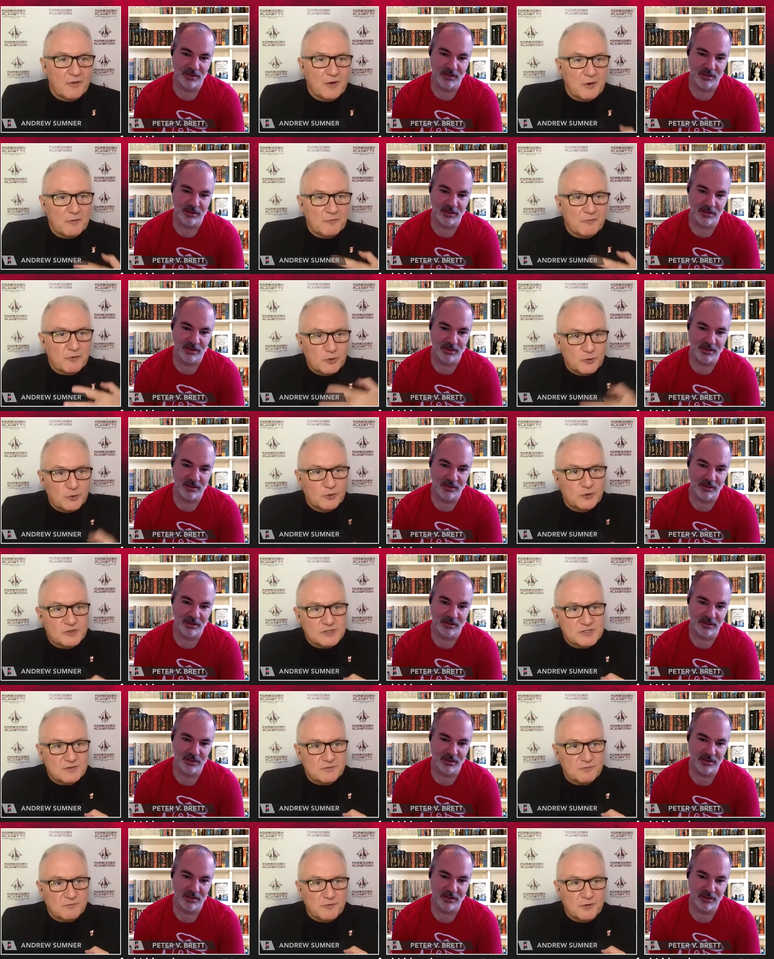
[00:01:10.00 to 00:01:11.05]
Speaker 1: known, of course,
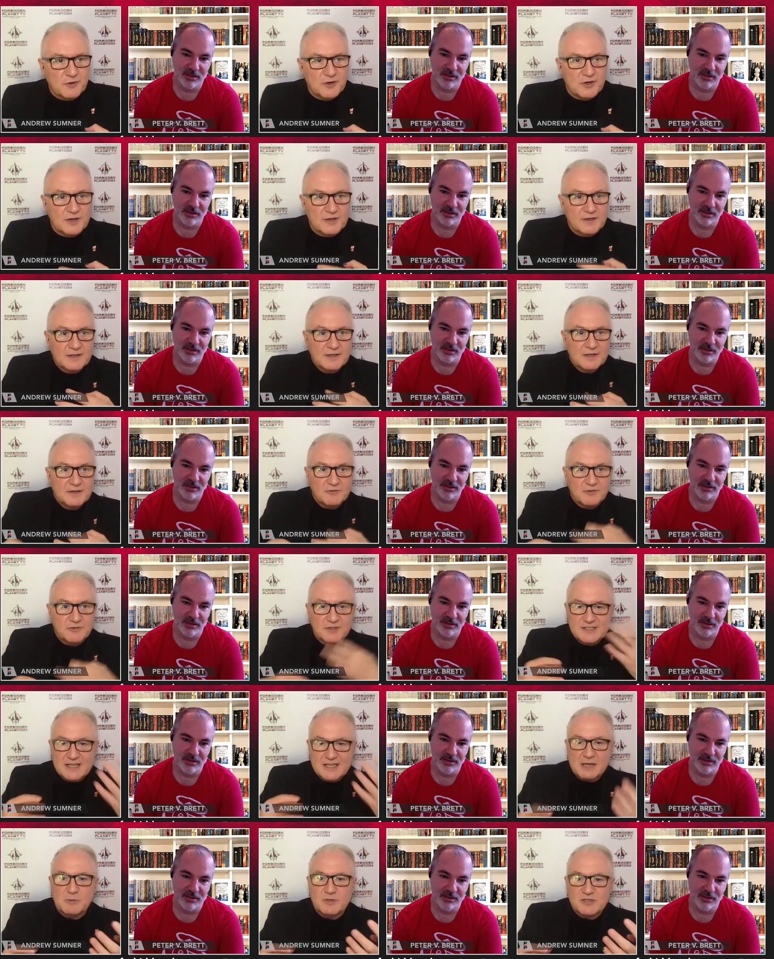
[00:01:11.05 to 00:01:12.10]
for for the
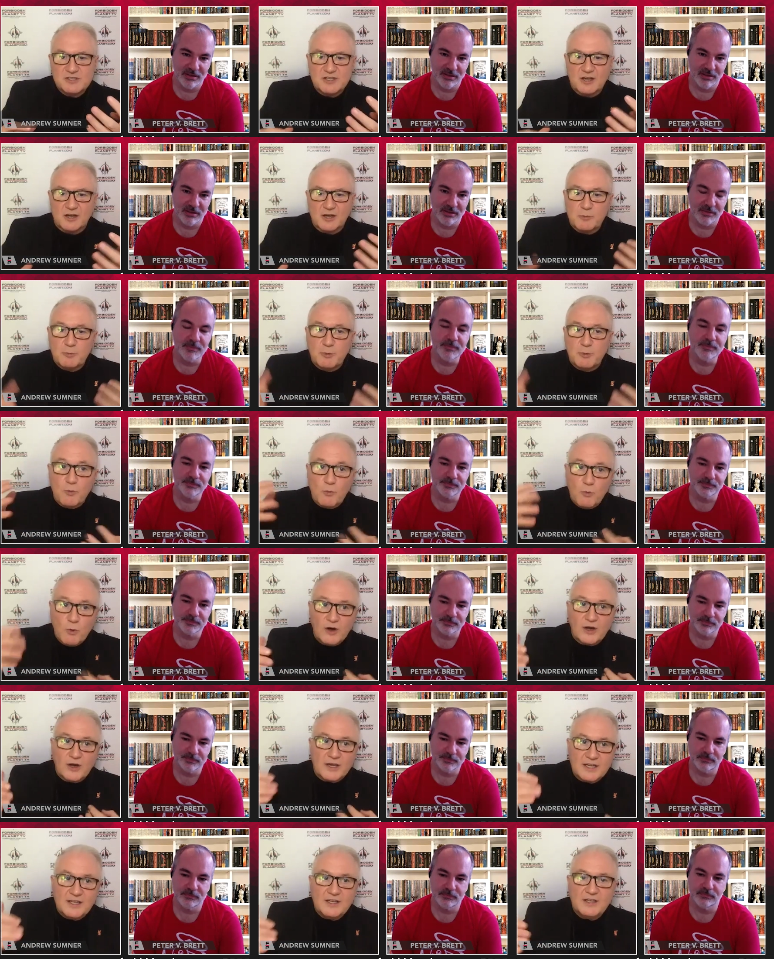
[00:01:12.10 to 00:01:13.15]
Demon Cycle. But what
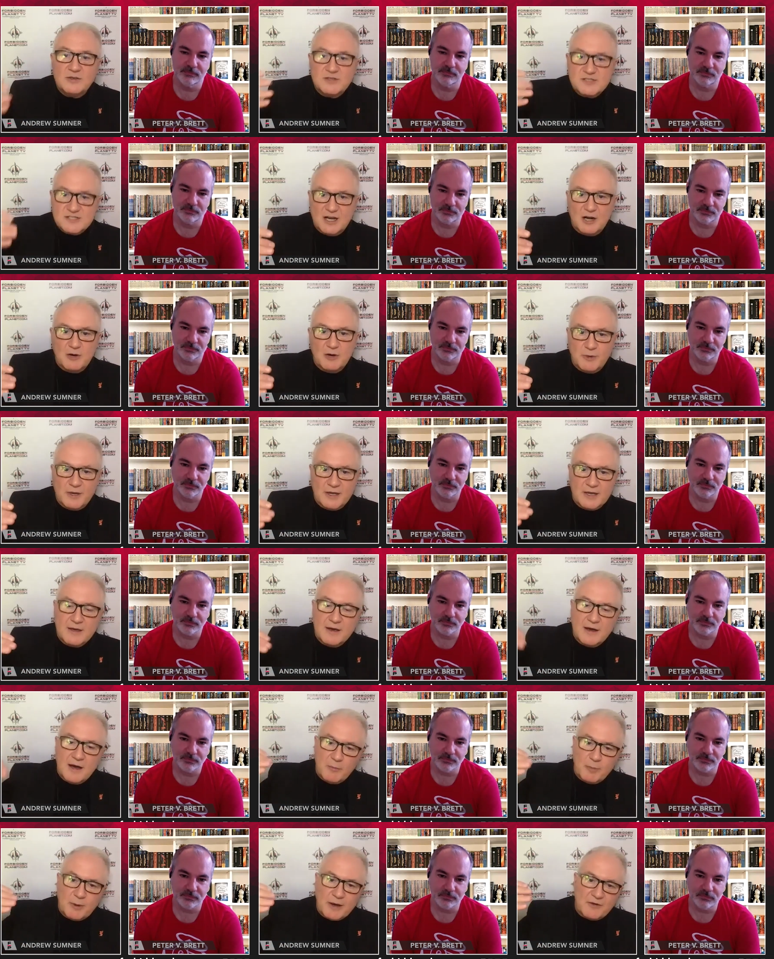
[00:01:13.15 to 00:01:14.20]
can you tell me
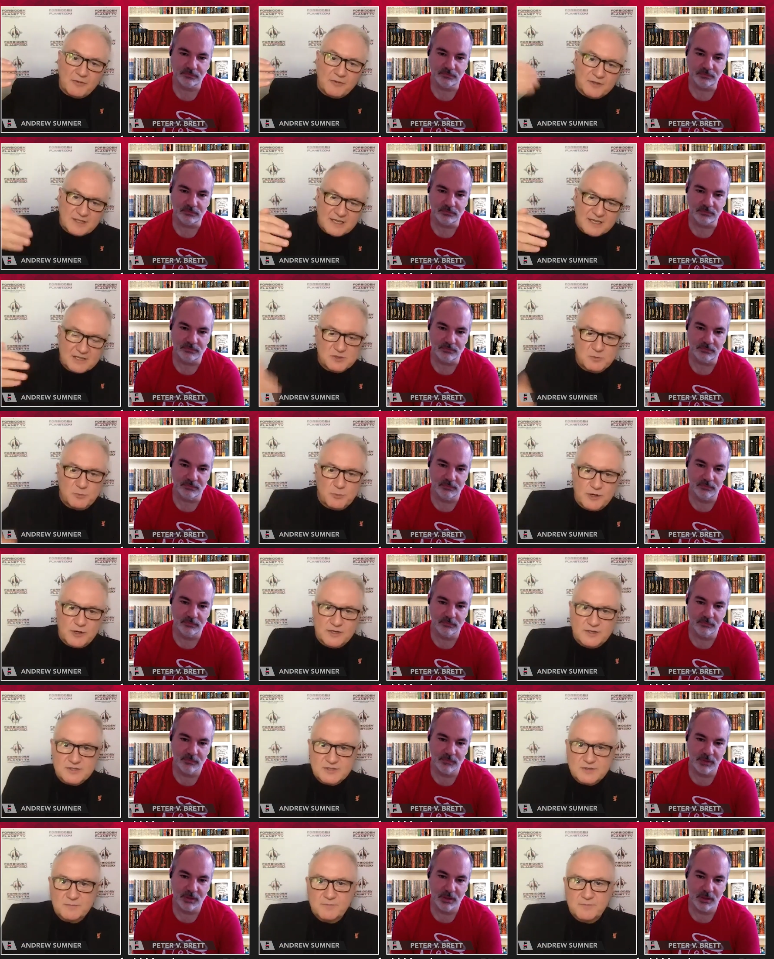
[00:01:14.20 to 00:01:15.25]
about the Desert Prince?
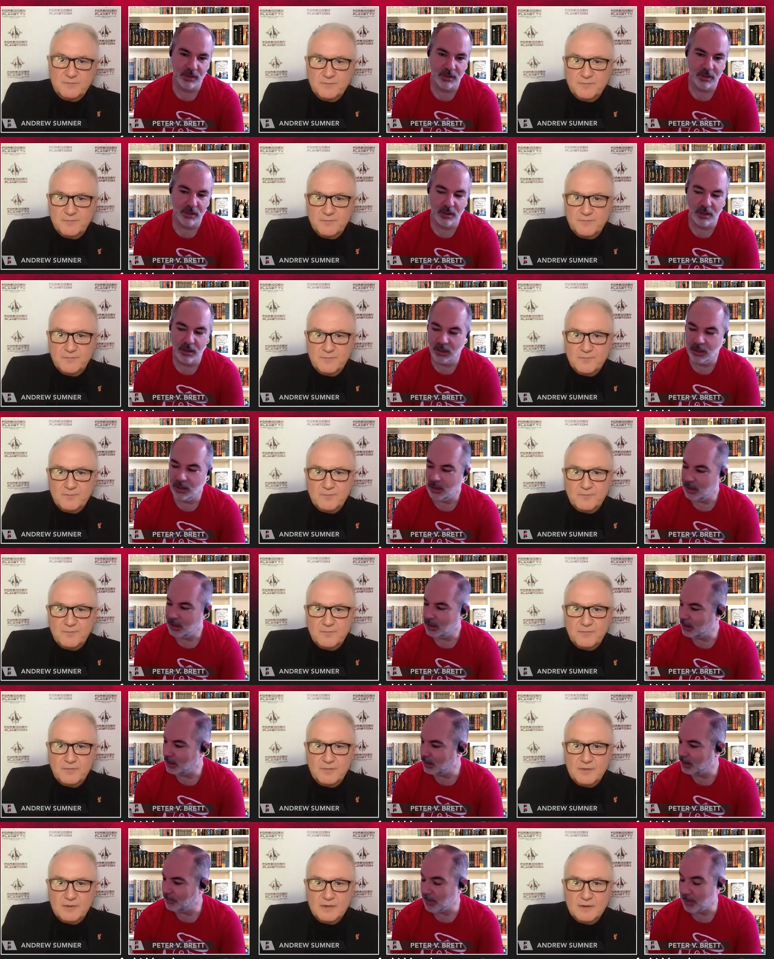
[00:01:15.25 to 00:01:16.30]

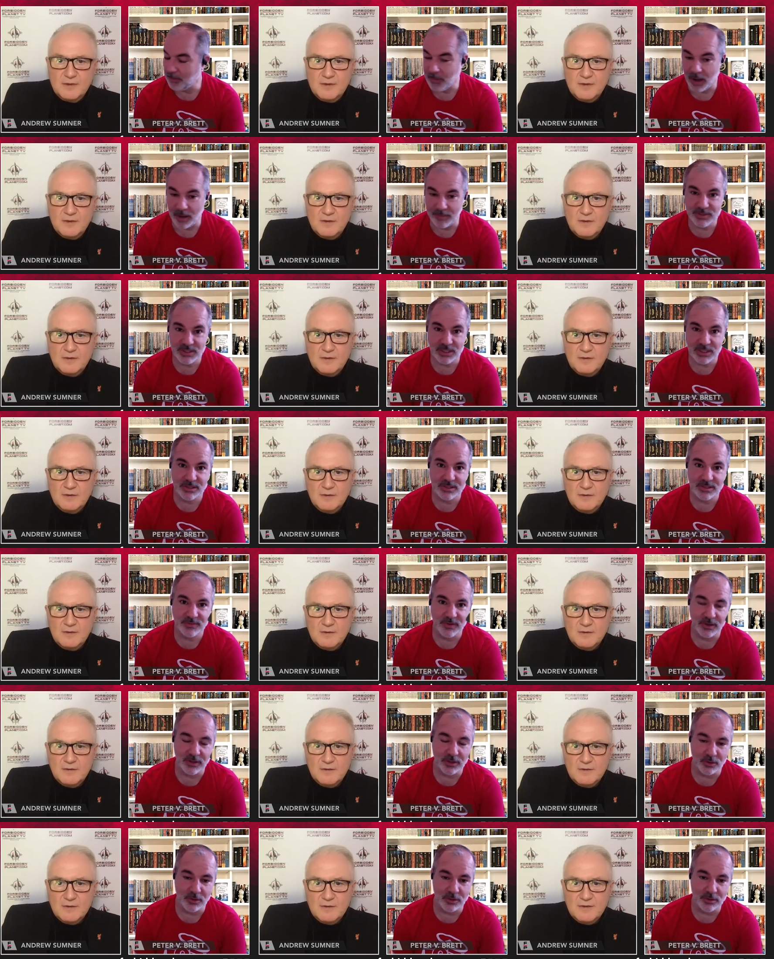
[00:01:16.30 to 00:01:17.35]
Speaker 2: Uh, my mom says it's very
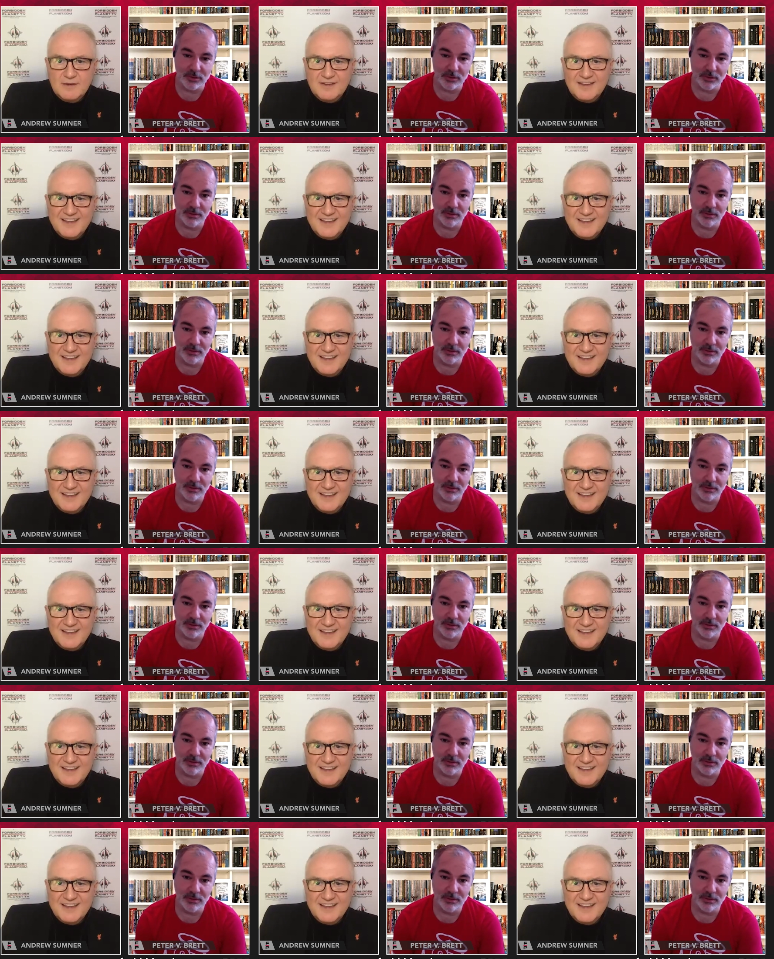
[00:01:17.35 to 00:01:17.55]
good.